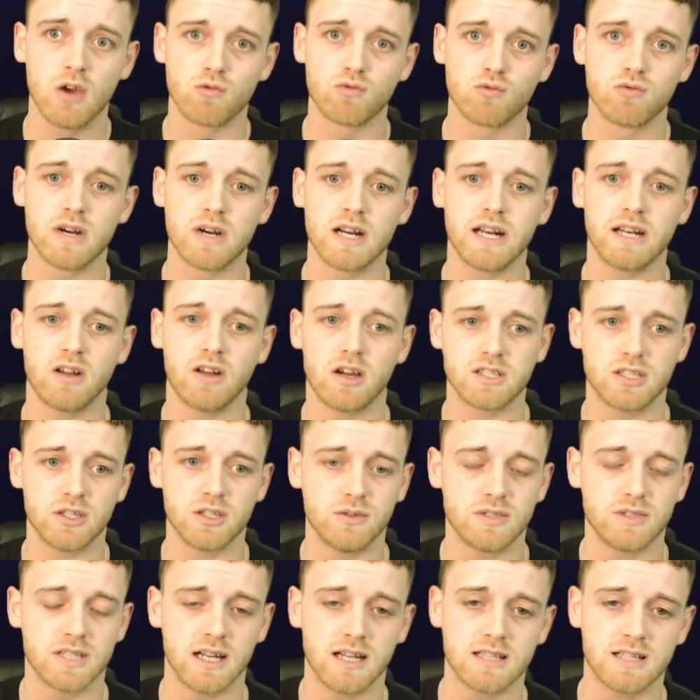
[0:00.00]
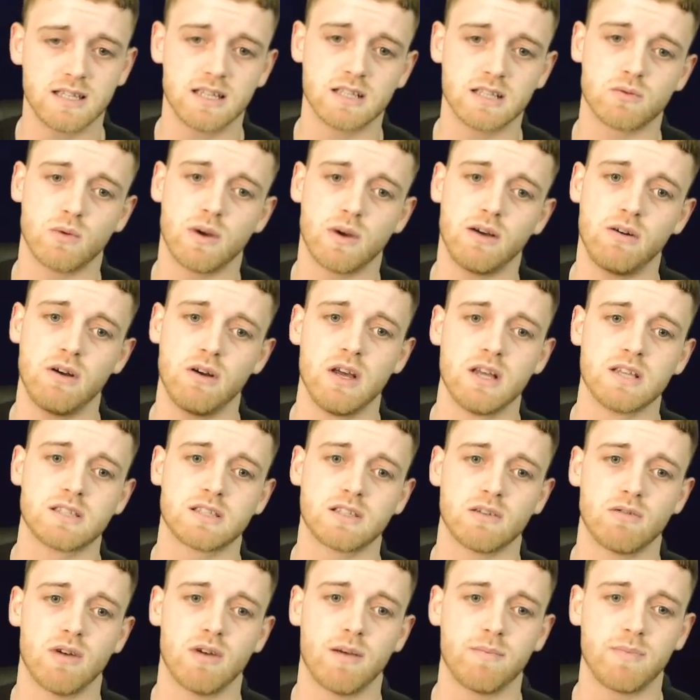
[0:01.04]
Really nice utility as well.
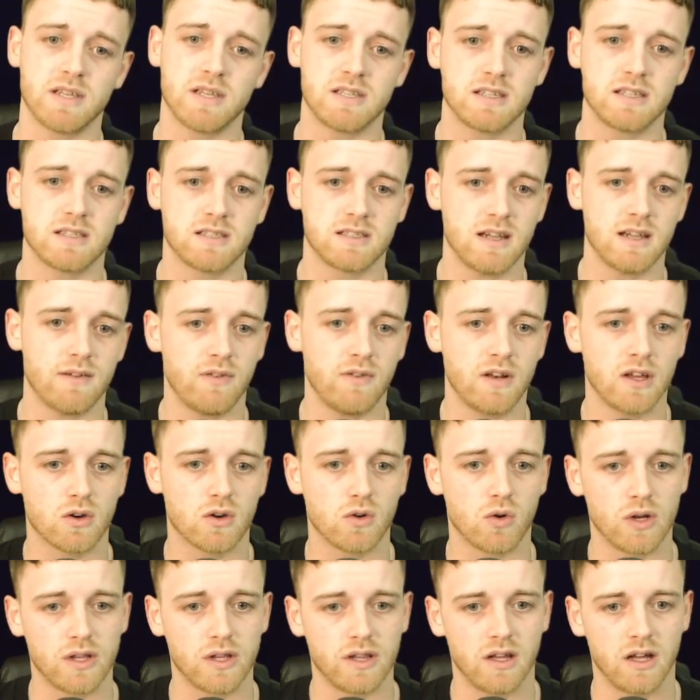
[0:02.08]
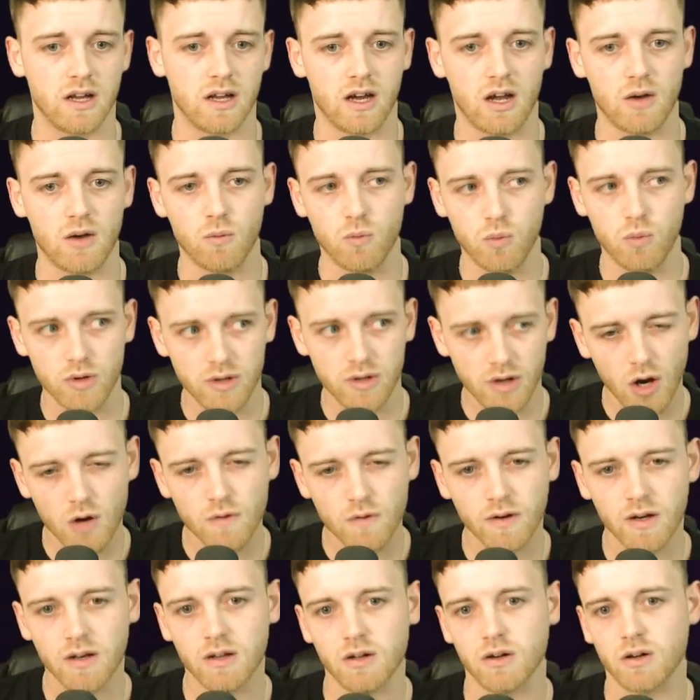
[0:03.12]
So this is definitely a coin that I wouldn't
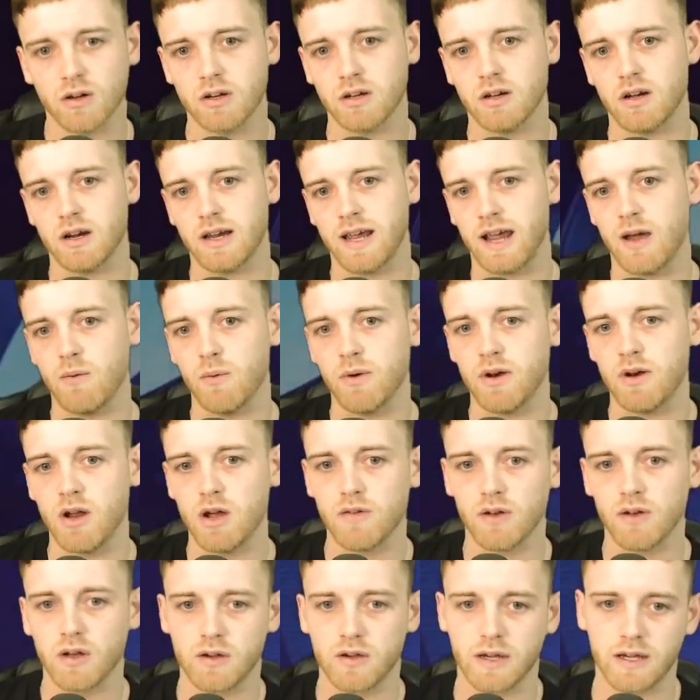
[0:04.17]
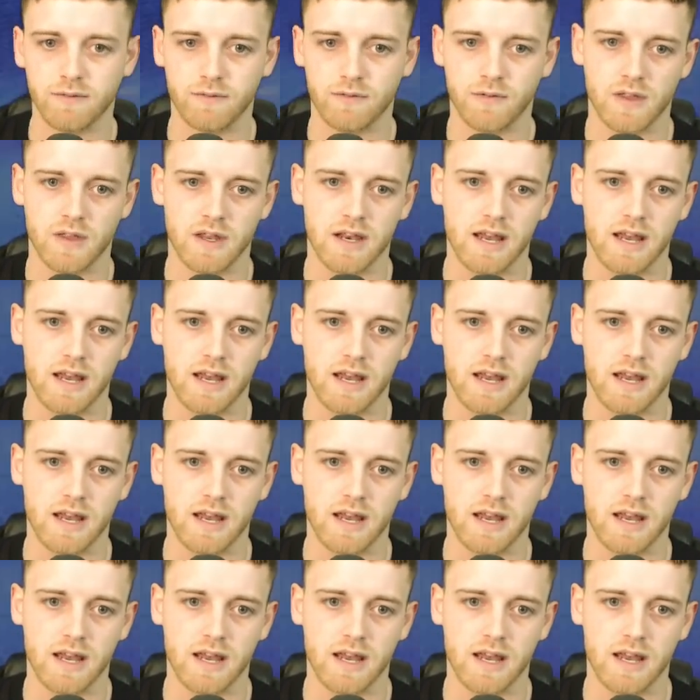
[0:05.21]
overlook. Okay, I wouldn't overlook it for the